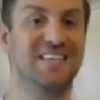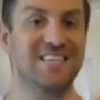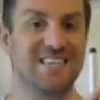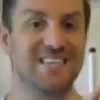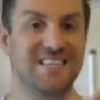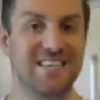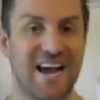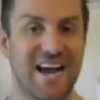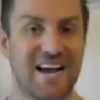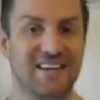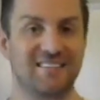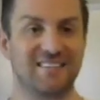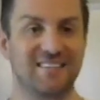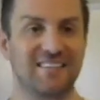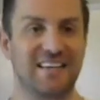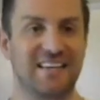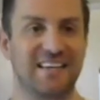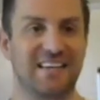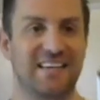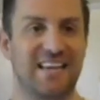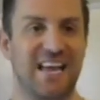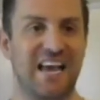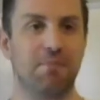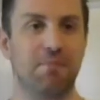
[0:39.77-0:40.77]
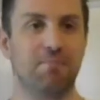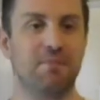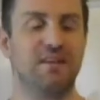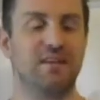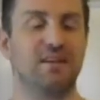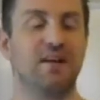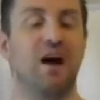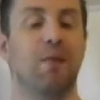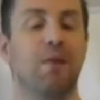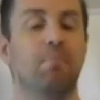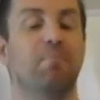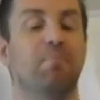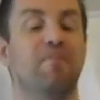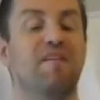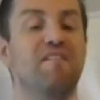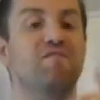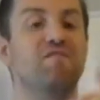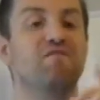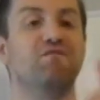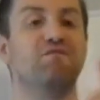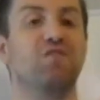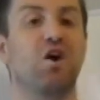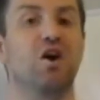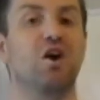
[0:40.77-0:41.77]
Yes, it can be done,
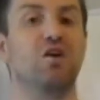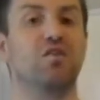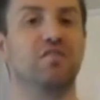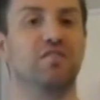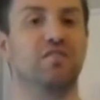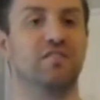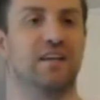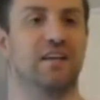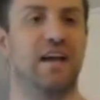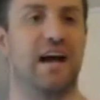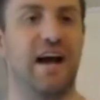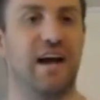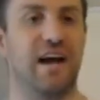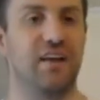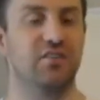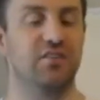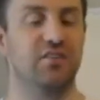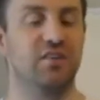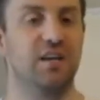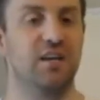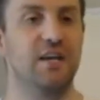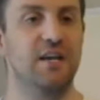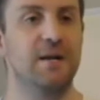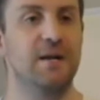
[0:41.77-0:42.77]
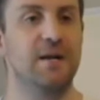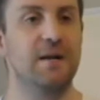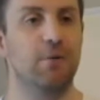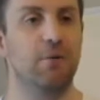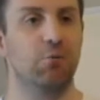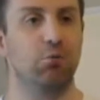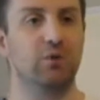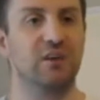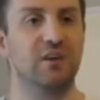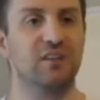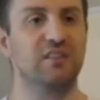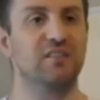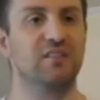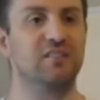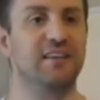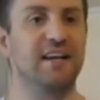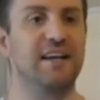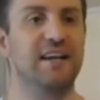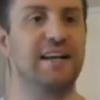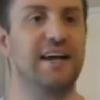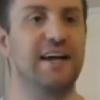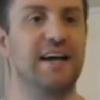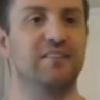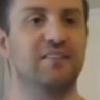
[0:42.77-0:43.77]
but first, guys, real
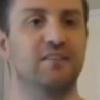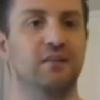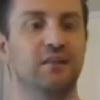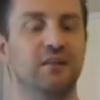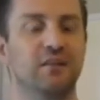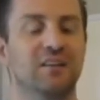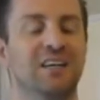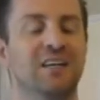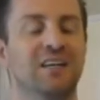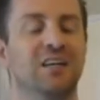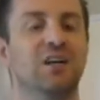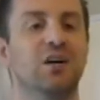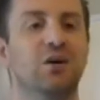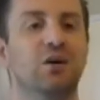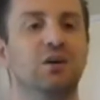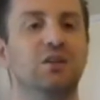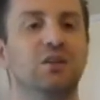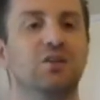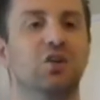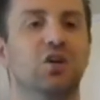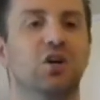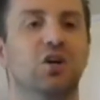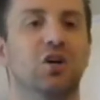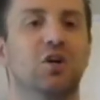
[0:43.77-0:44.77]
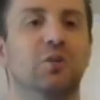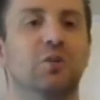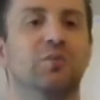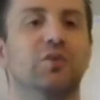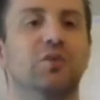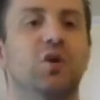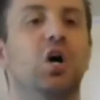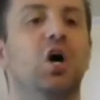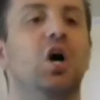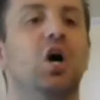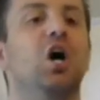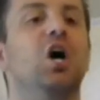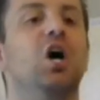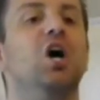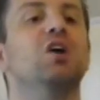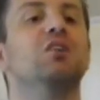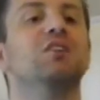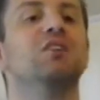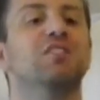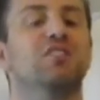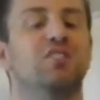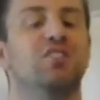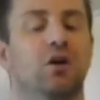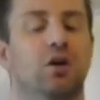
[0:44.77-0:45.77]
estate has a lingo and terms
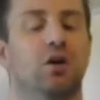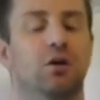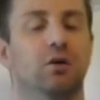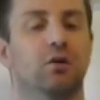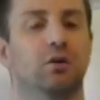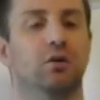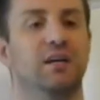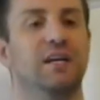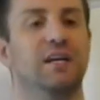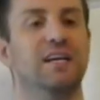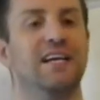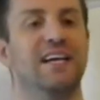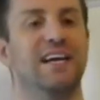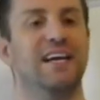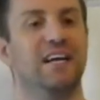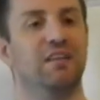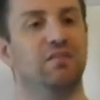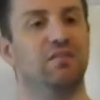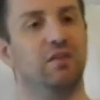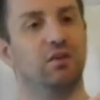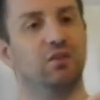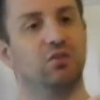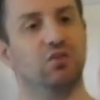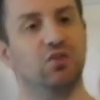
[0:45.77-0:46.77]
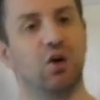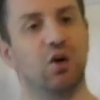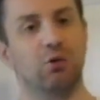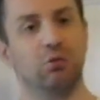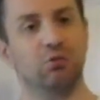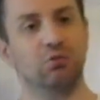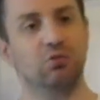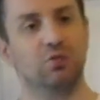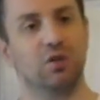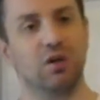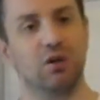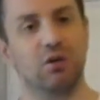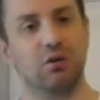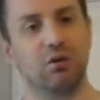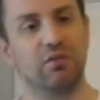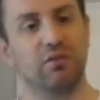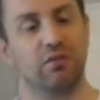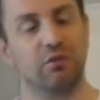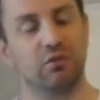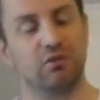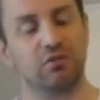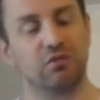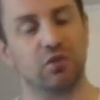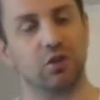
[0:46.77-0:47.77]
all its own. And if you don't know
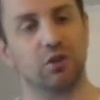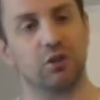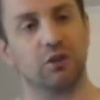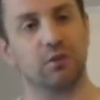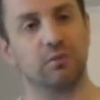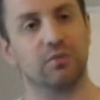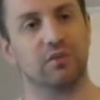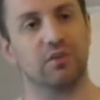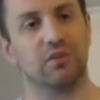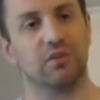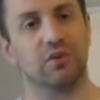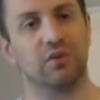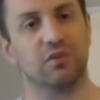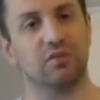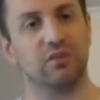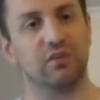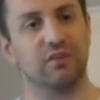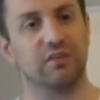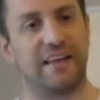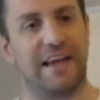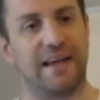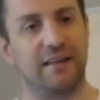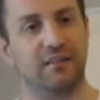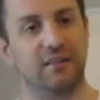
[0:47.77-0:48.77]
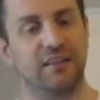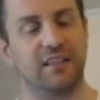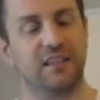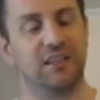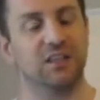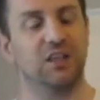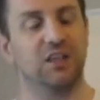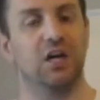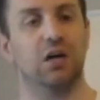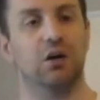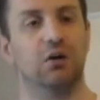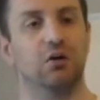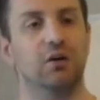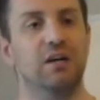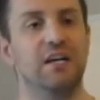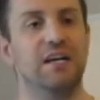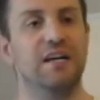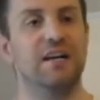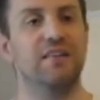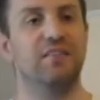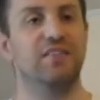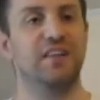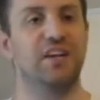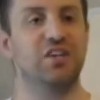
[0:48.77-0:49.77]
those terms and that lingo,
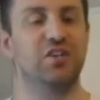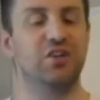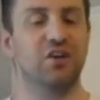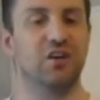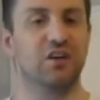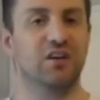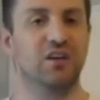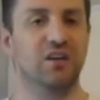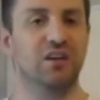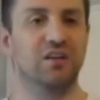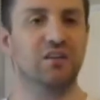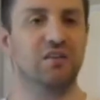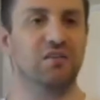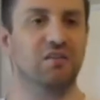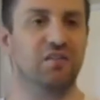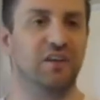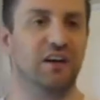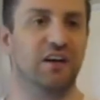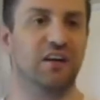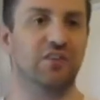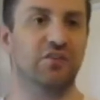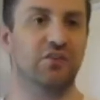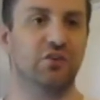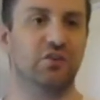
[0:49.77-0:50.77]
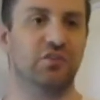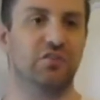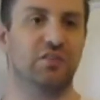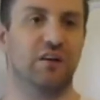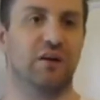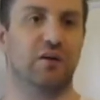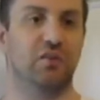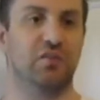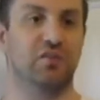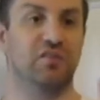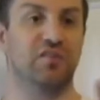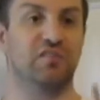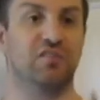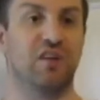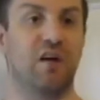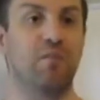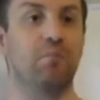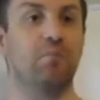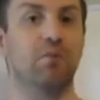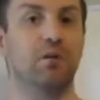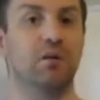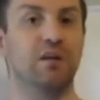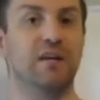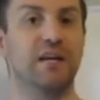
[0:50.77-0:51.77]
then you're going to find yourself
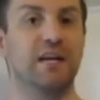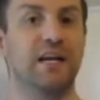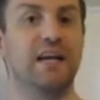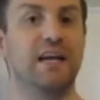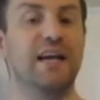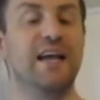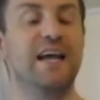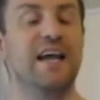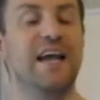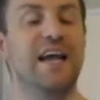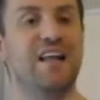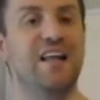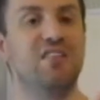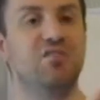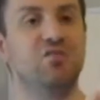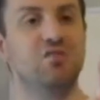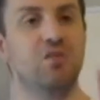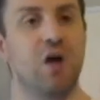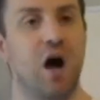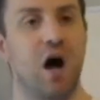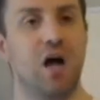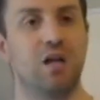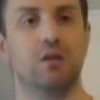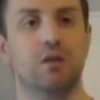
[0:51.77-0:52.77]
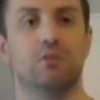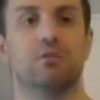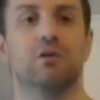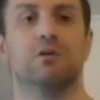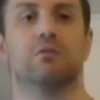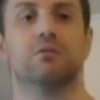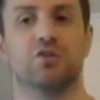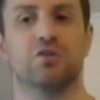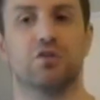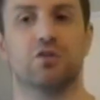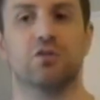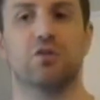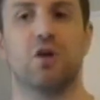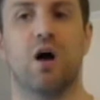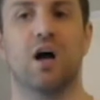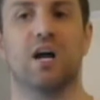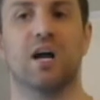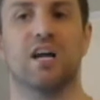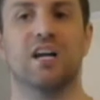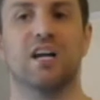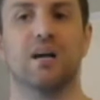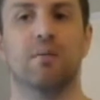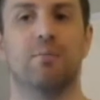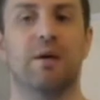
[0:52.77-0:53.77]
stumbling and not knowing what you're
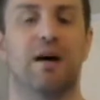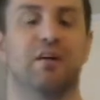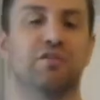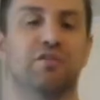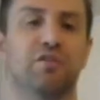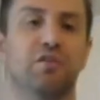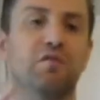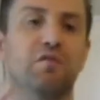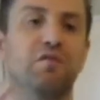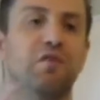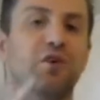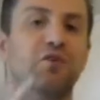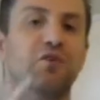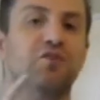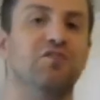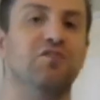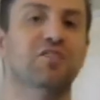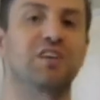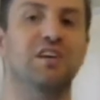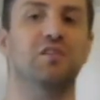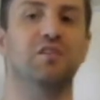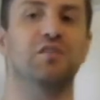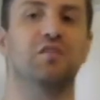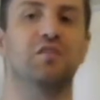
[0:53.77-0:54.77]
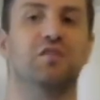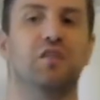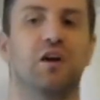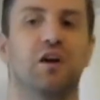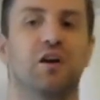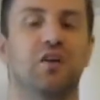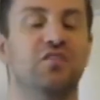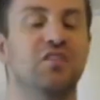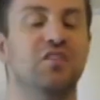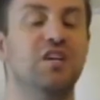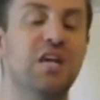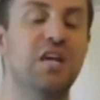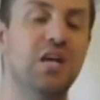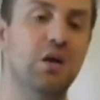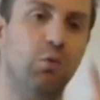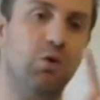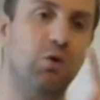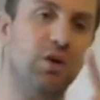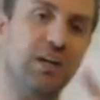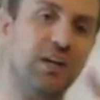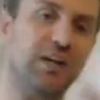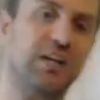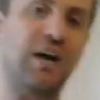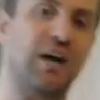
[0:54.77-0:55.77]
talking about. So first things first, we're
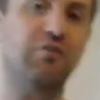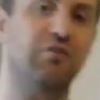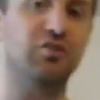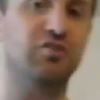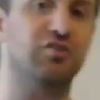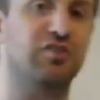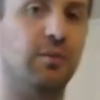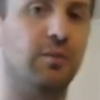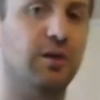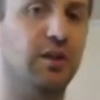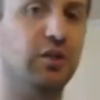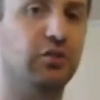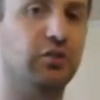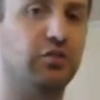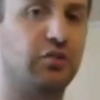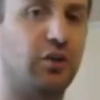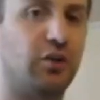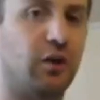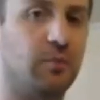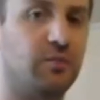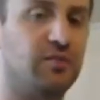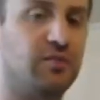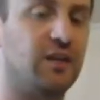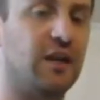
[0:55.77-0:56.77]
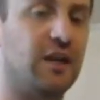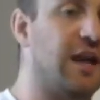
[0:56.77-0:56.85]
going to cover some of those terms today.